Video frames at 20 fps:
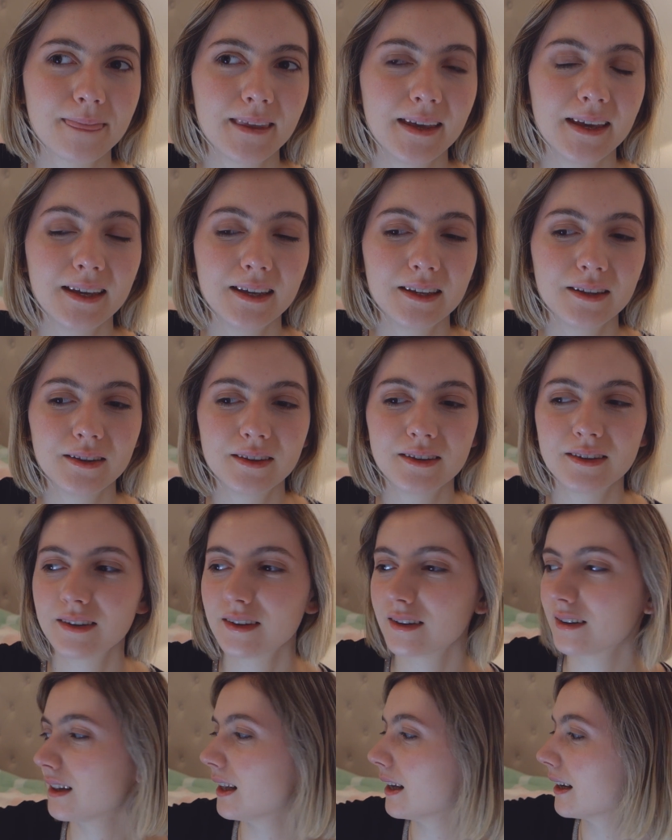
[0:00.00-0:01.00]
And
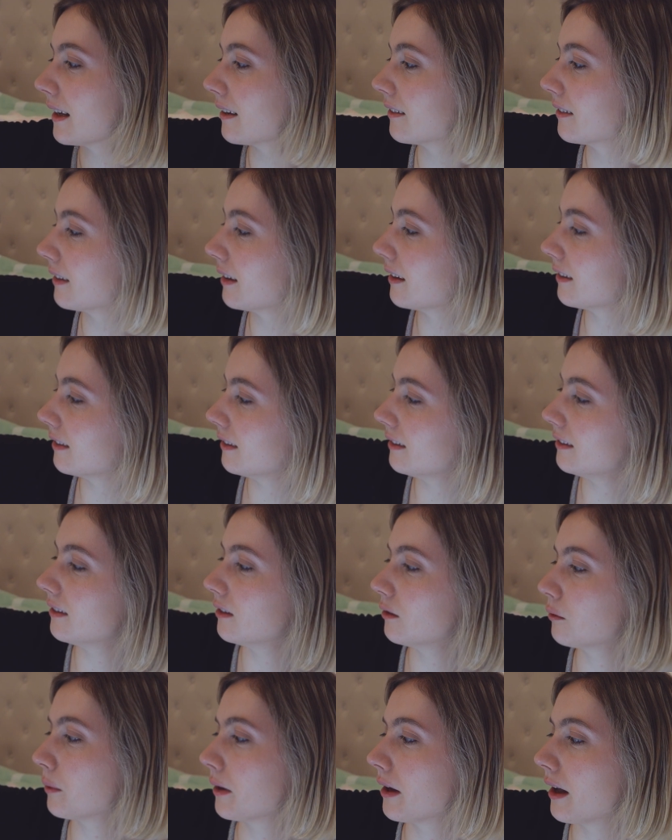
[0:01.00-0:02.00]
like I said, this
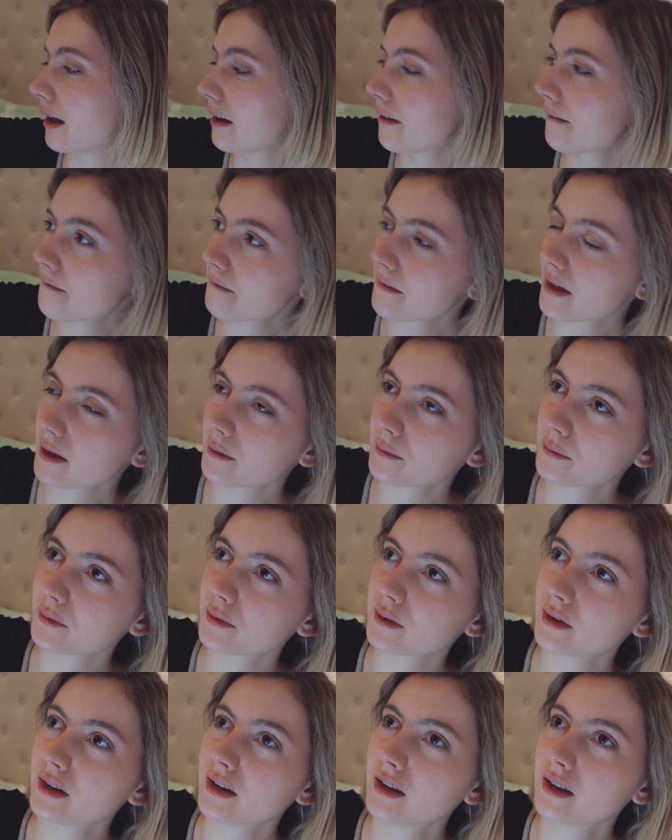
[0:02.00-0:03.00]
is where I found
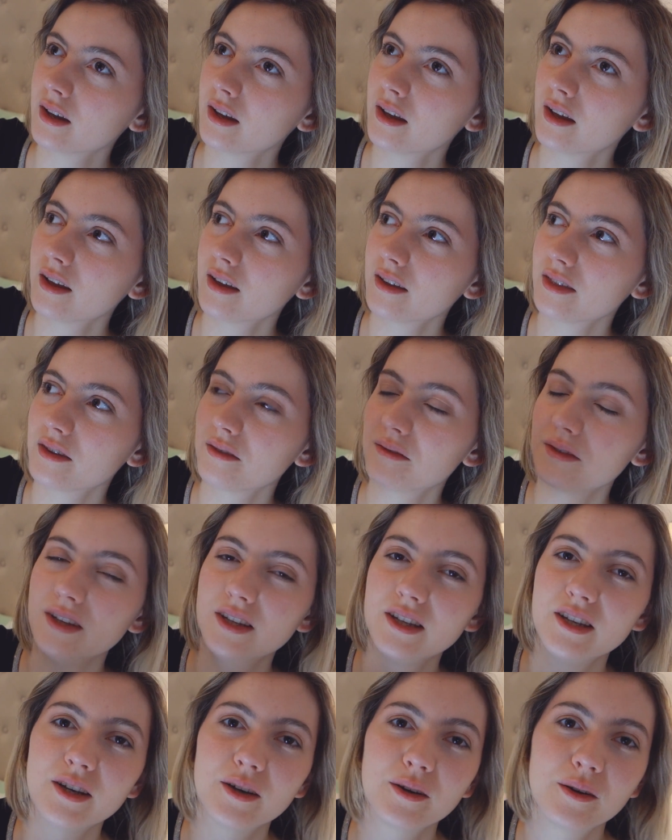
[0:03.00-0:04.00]
the
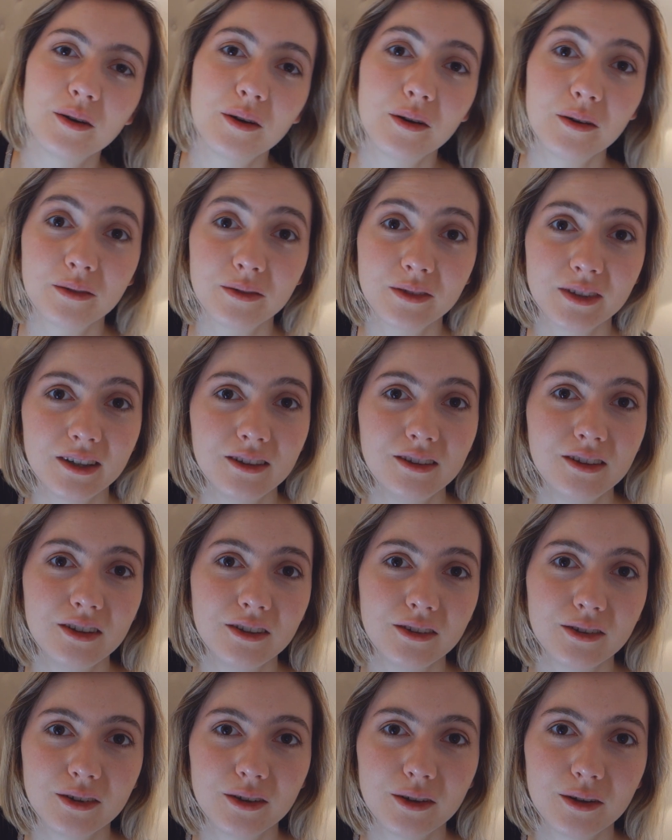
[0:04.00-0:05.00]
video of 10
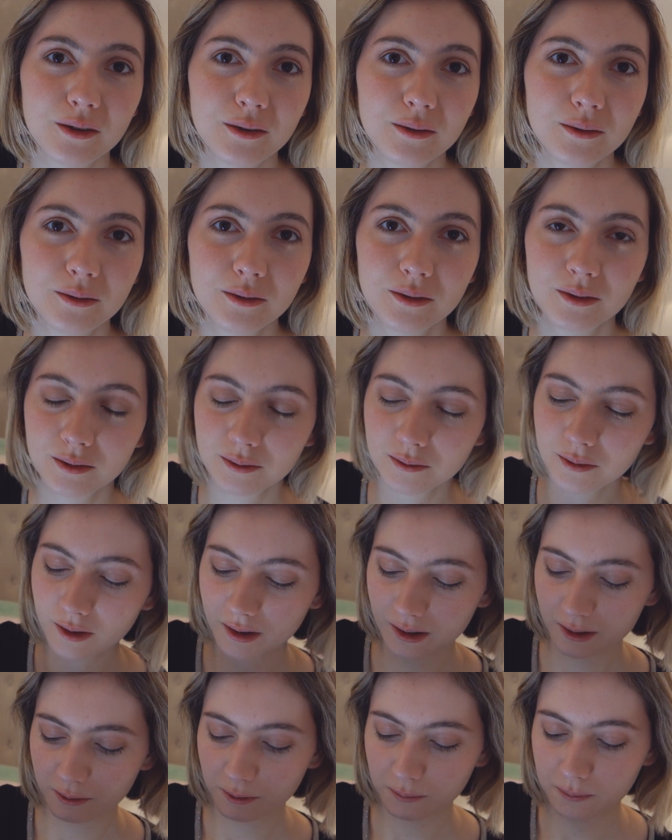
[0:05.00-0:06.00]
years ago, where
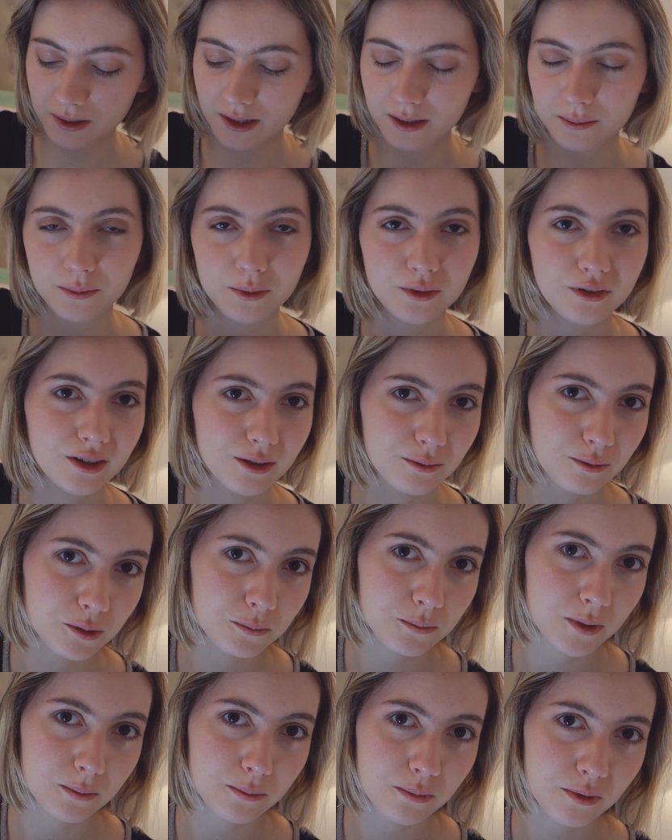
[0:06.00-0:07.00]
I would play music
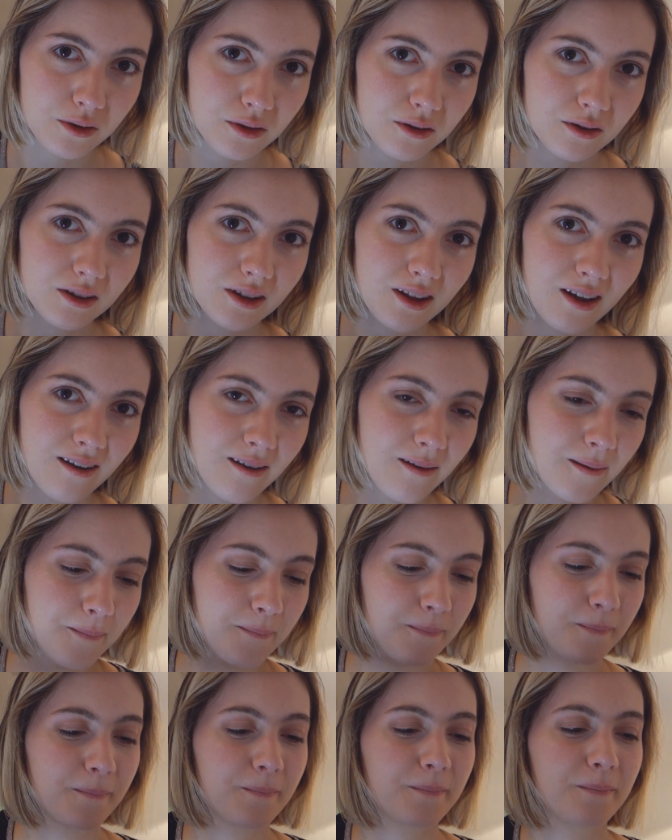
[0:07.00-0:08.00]
with my brother and I.
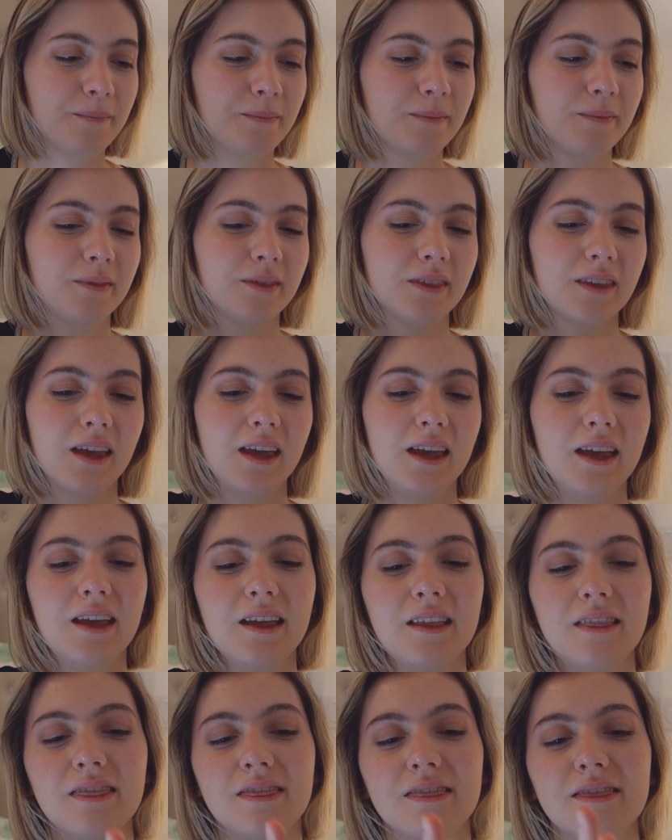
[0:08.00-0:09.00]

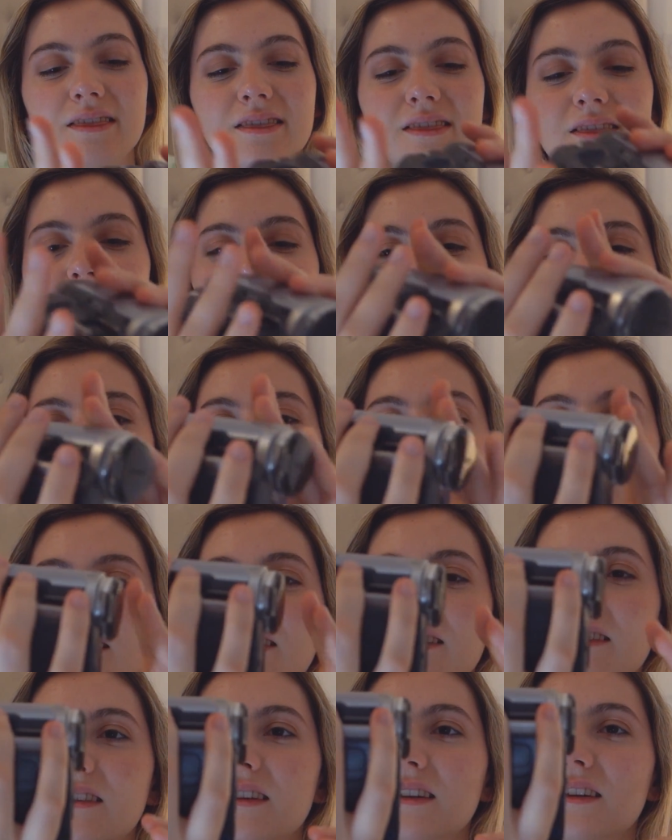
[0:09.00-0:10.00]
And
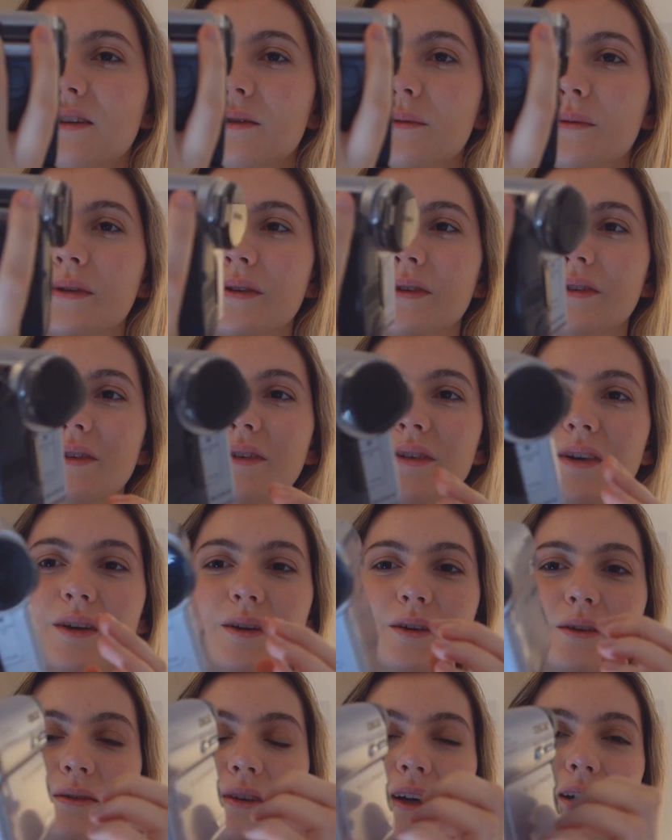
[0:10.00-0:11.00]
that's this one, so
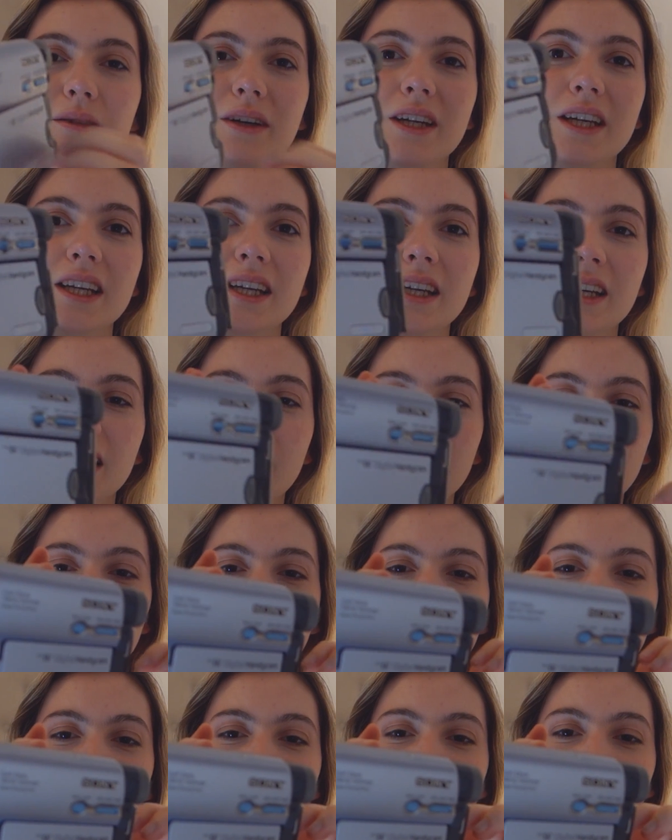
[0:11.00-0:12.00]
very
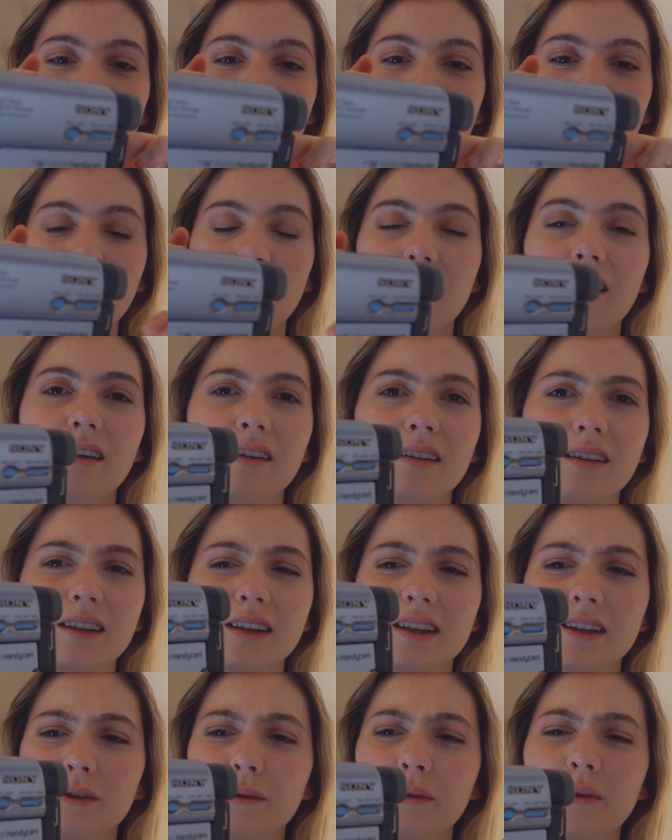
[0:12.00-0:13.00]

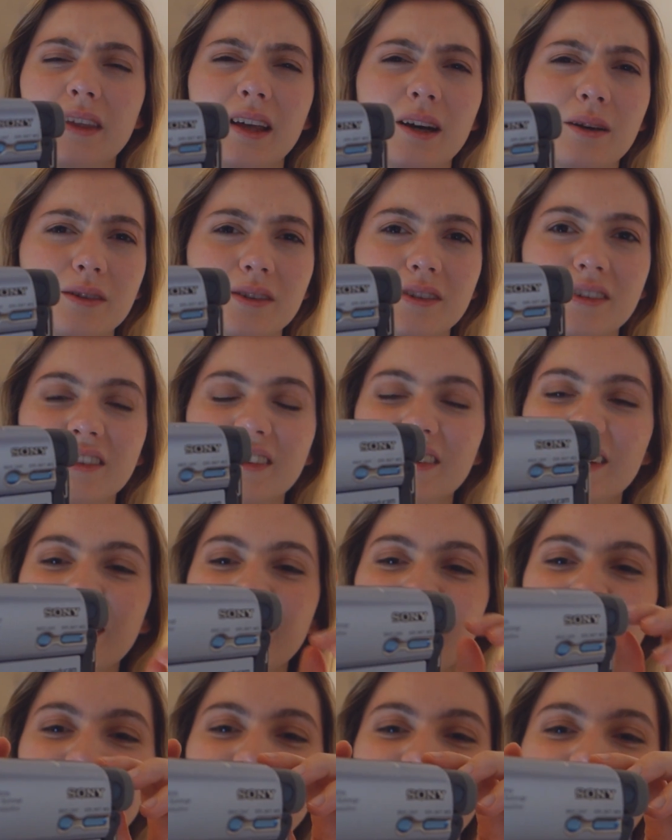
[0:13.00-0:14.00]
early 2000s, I
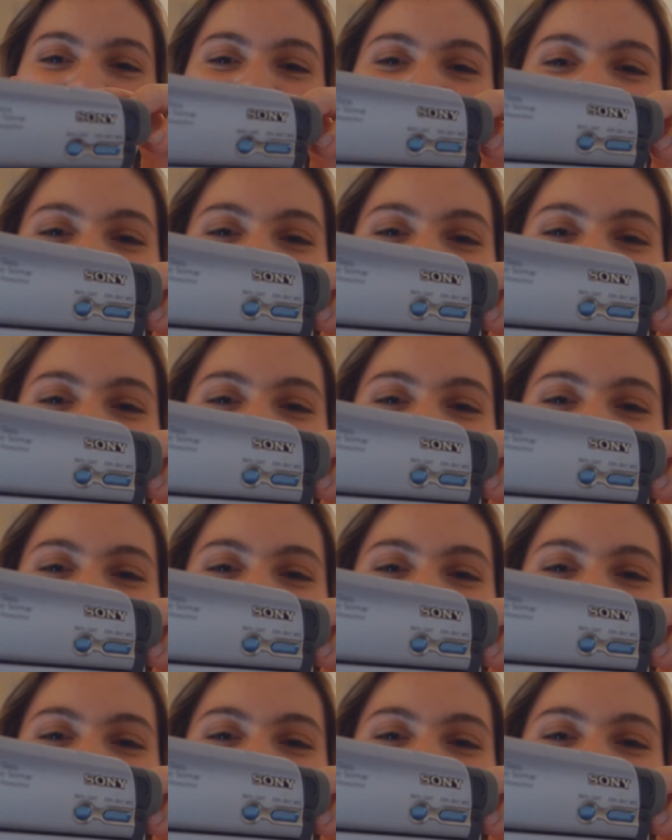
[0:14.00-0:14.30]
think.